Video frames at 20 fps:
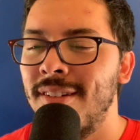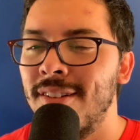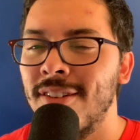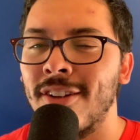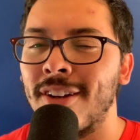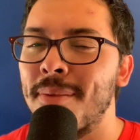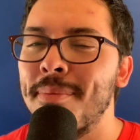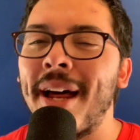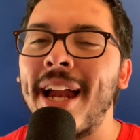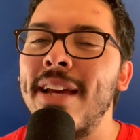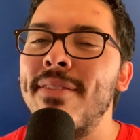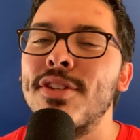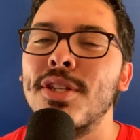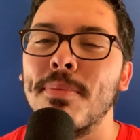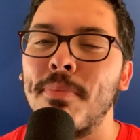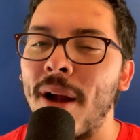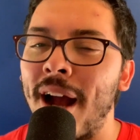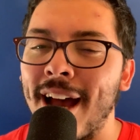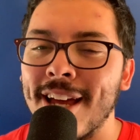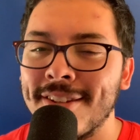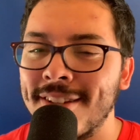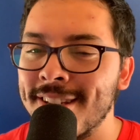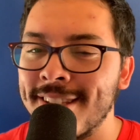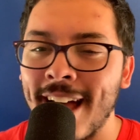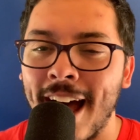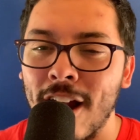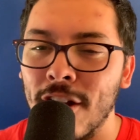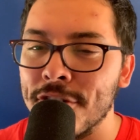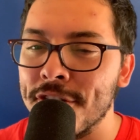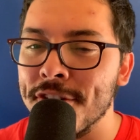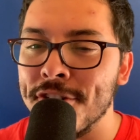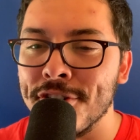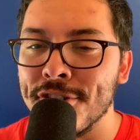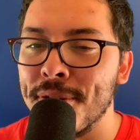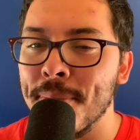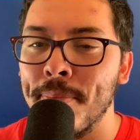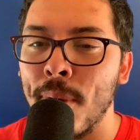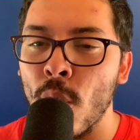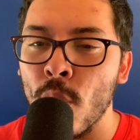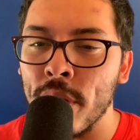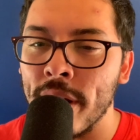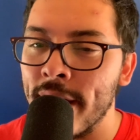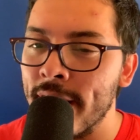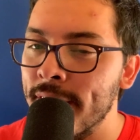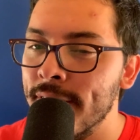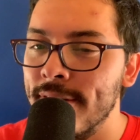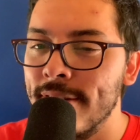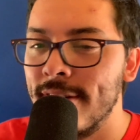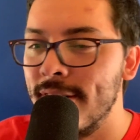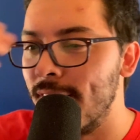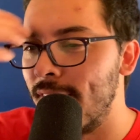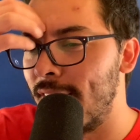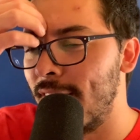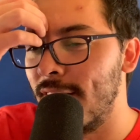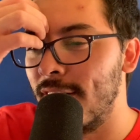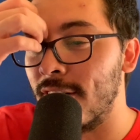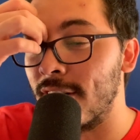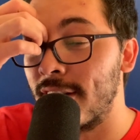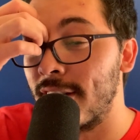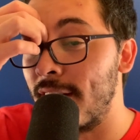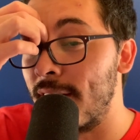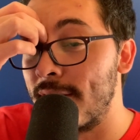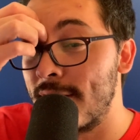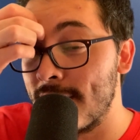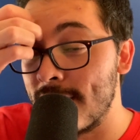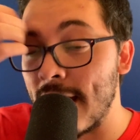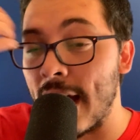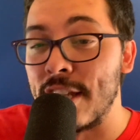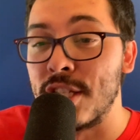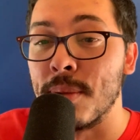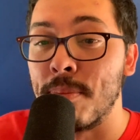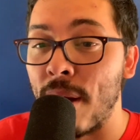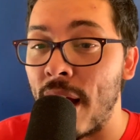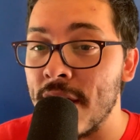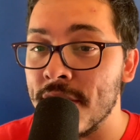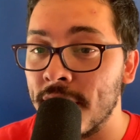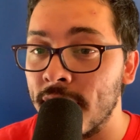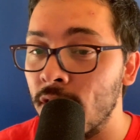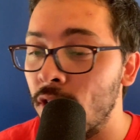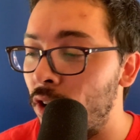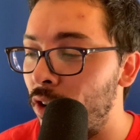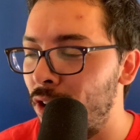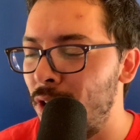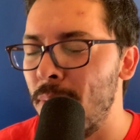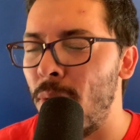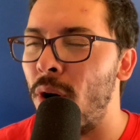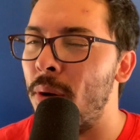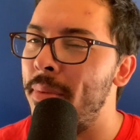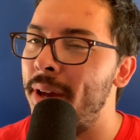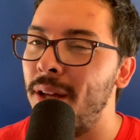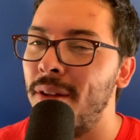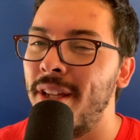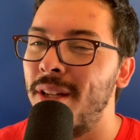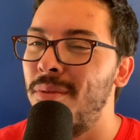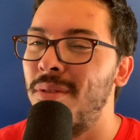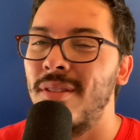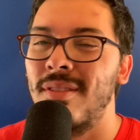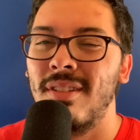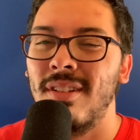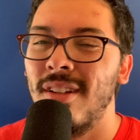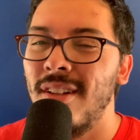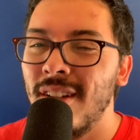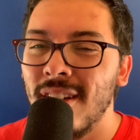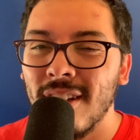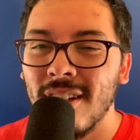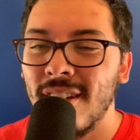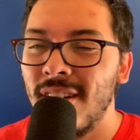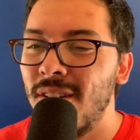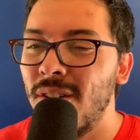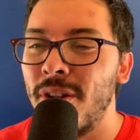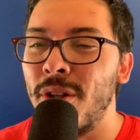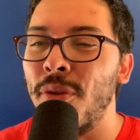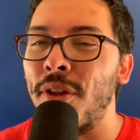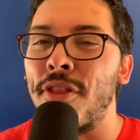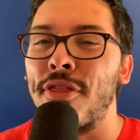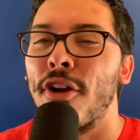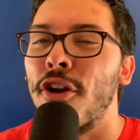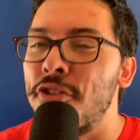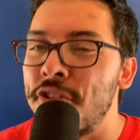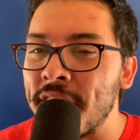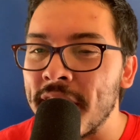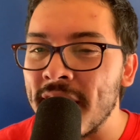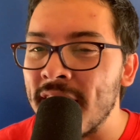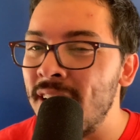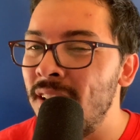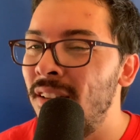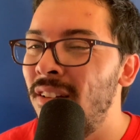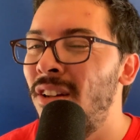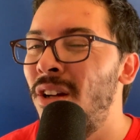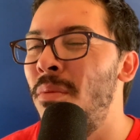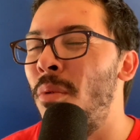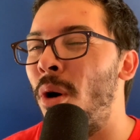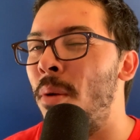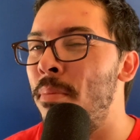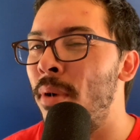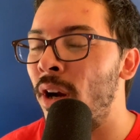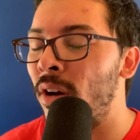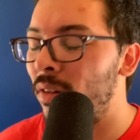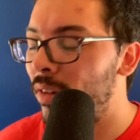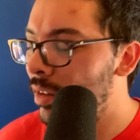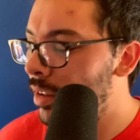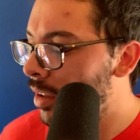Look, I'm not even surprised because Donaldson's just a bonehead. Look, that's not surprising at all. Come on, man. Like, what are you, like, 13? Come on, bro.